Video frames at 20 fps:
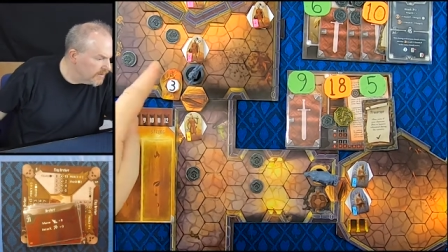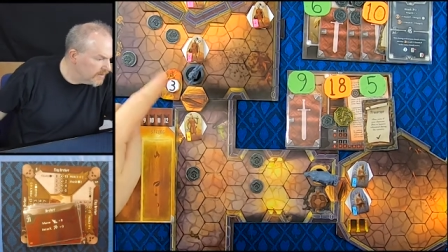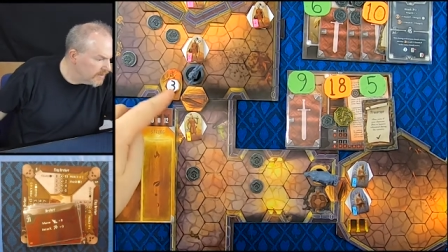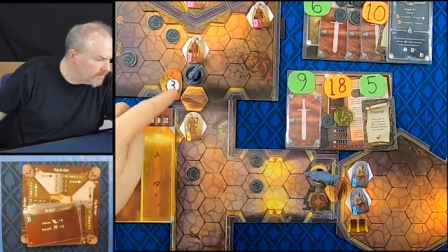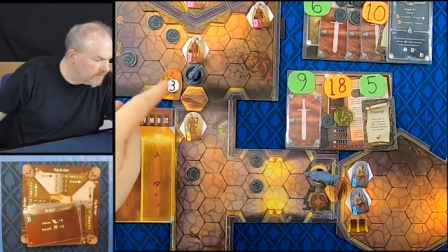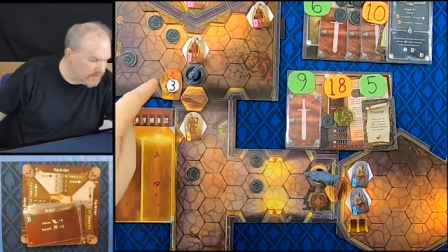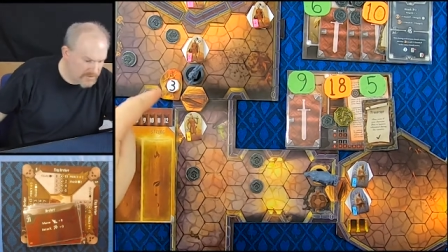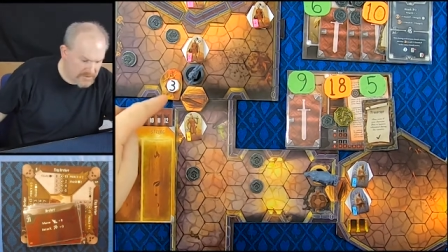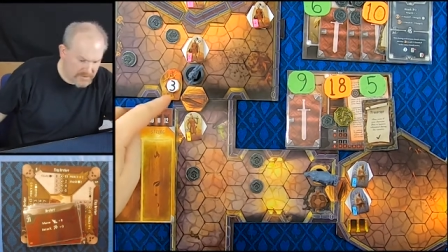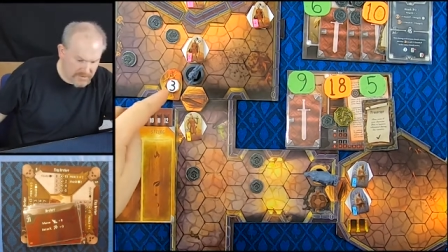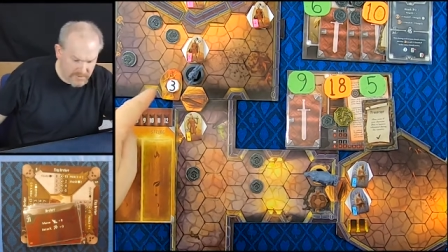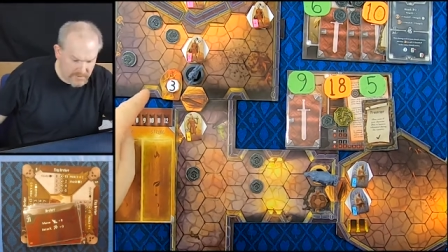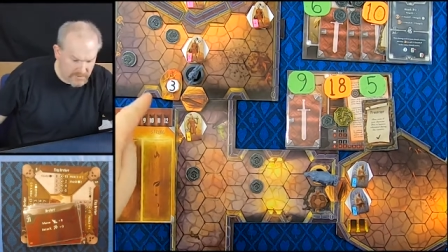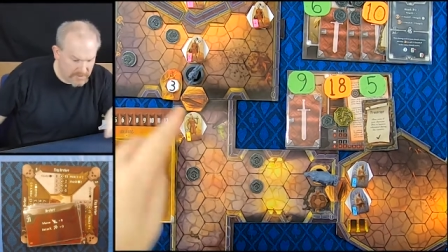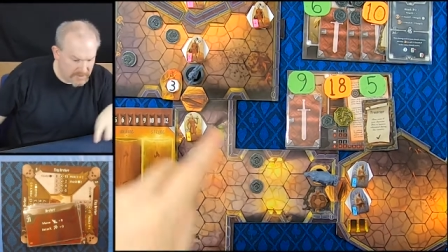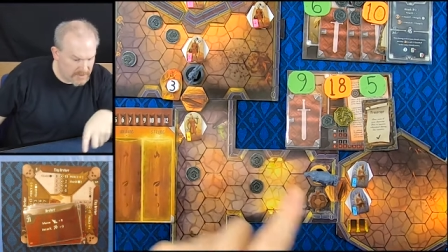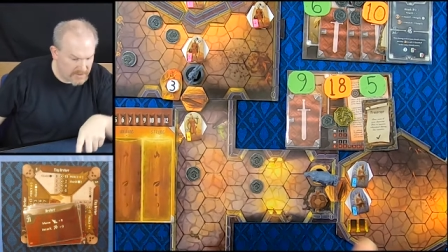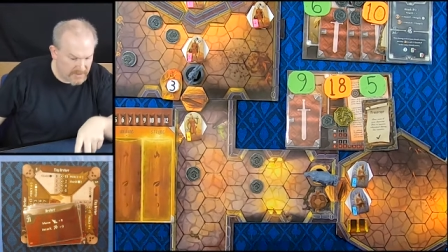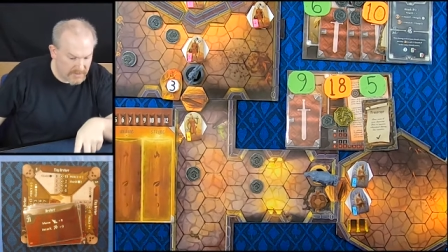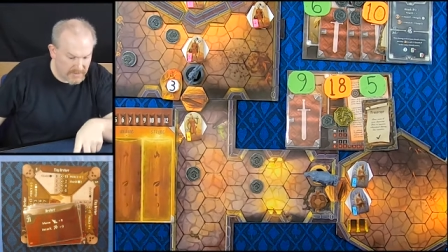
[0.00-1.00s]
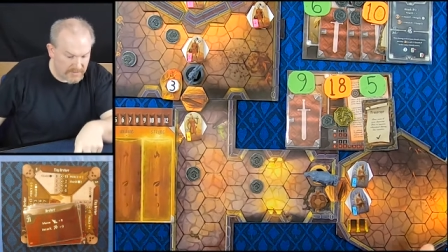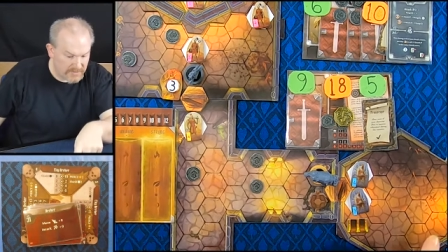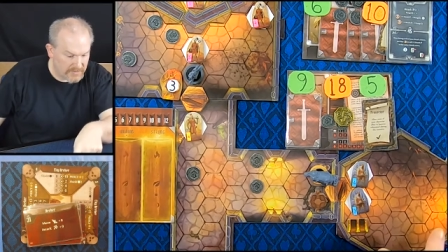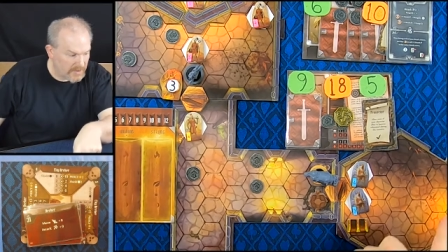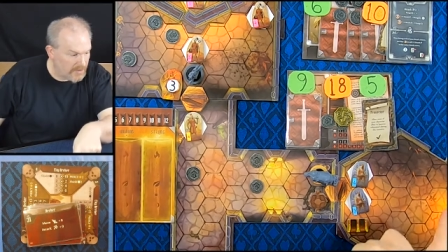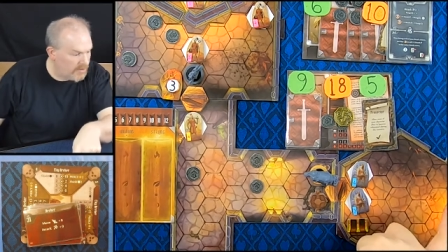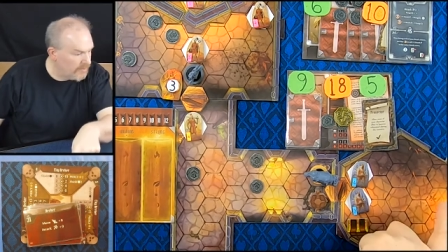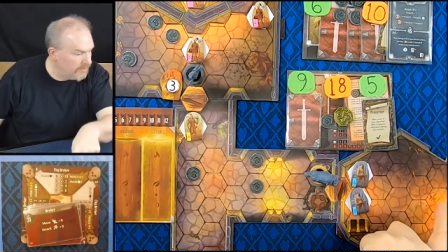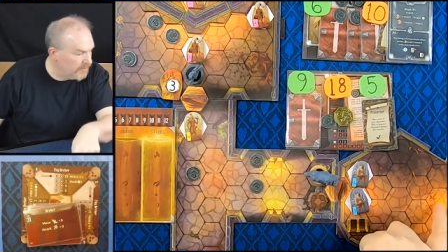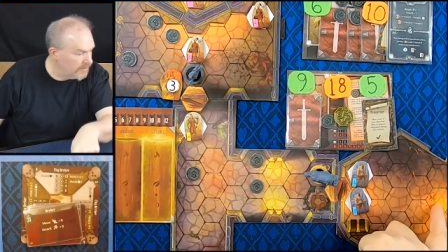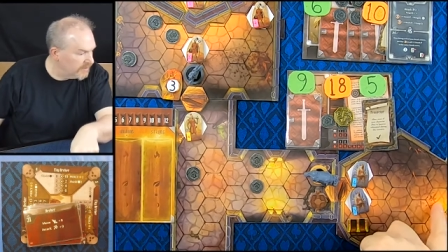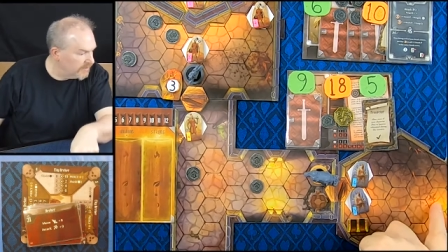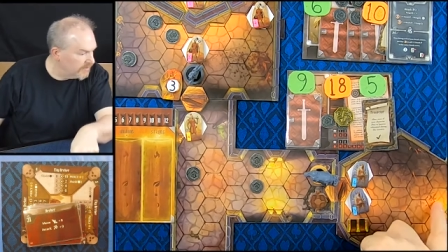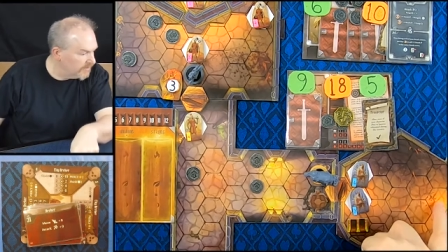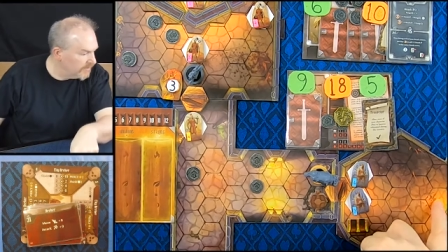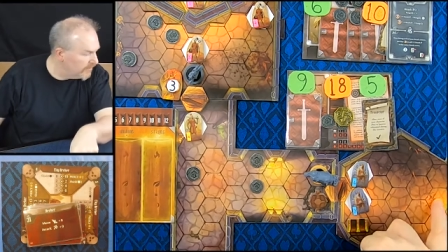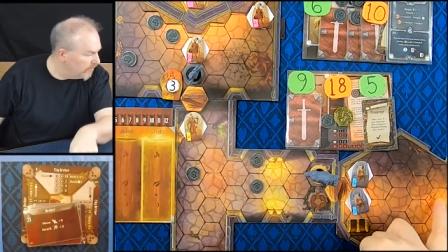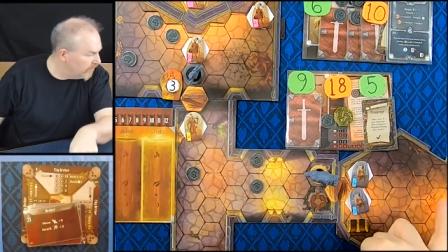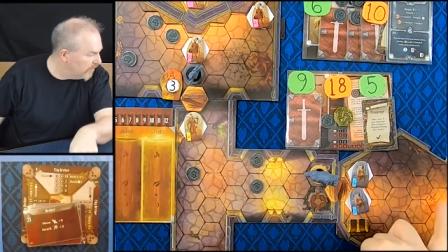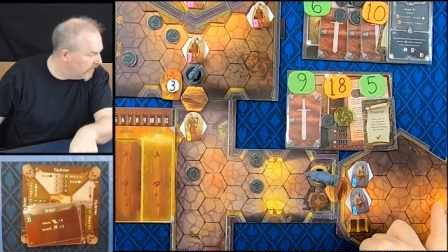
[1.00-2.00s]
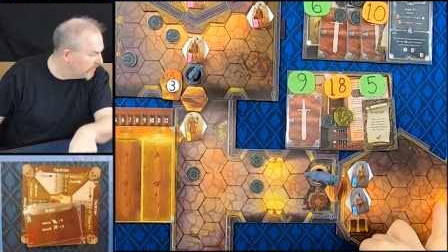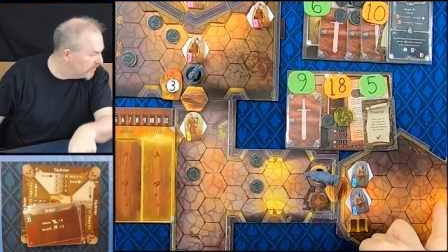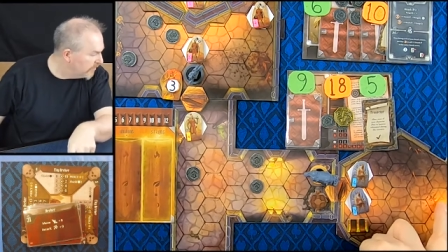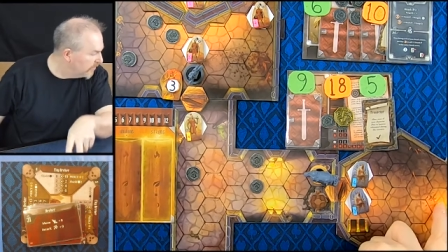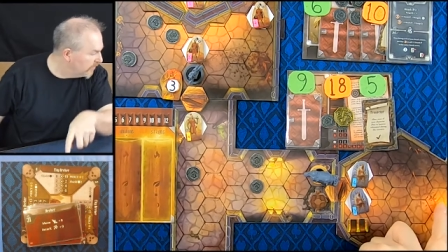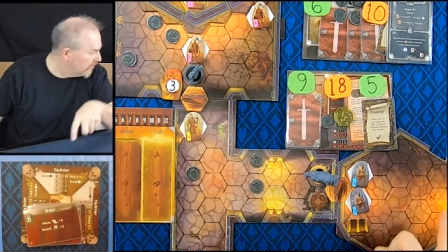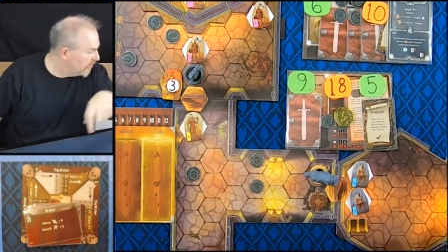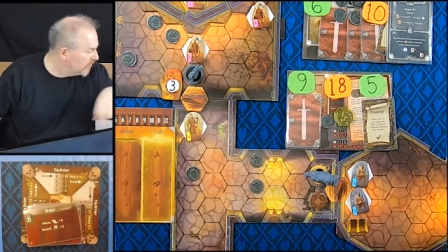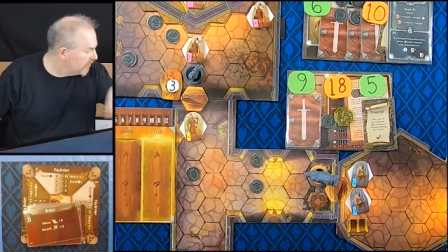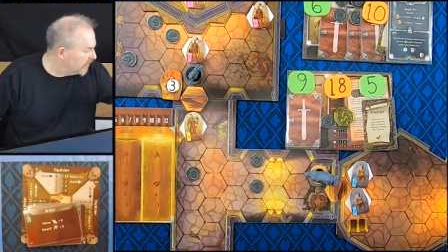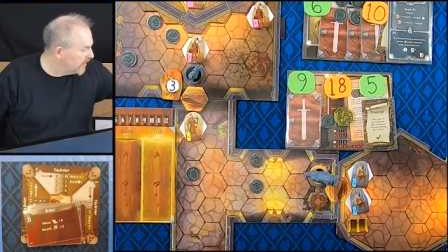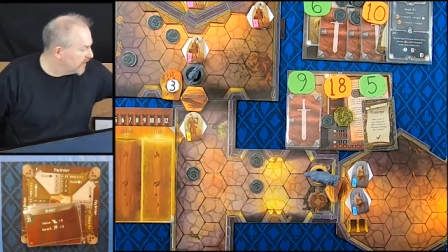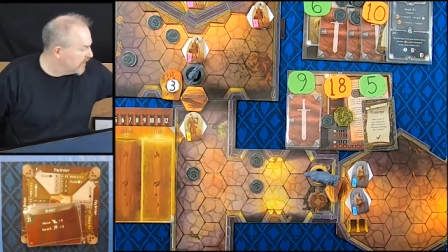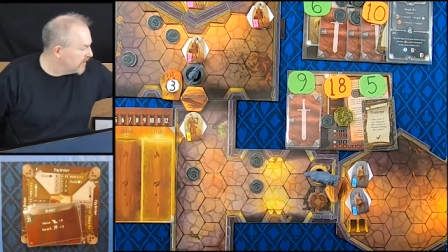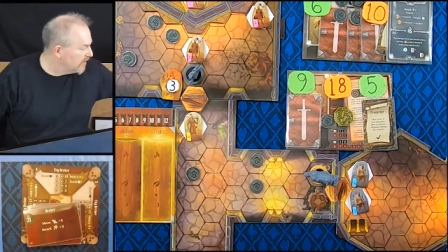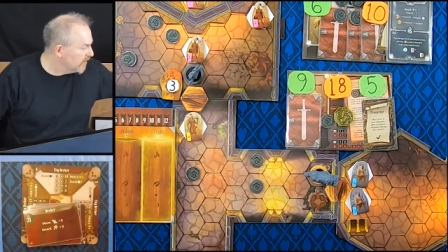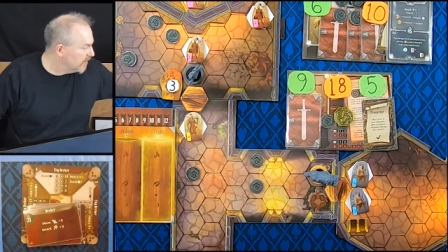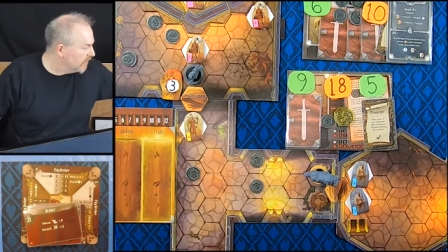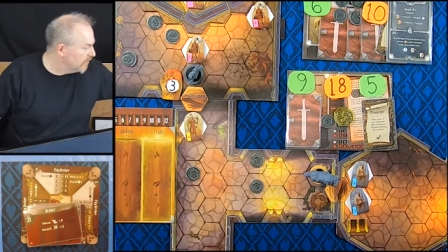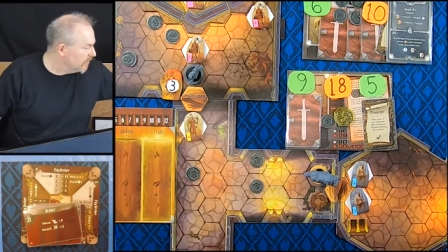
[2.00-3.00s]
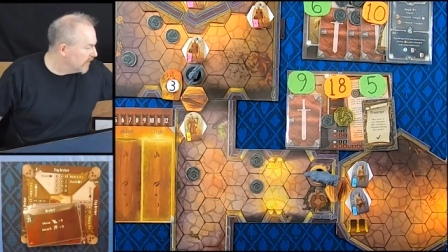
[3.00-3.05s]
is the one who's over here.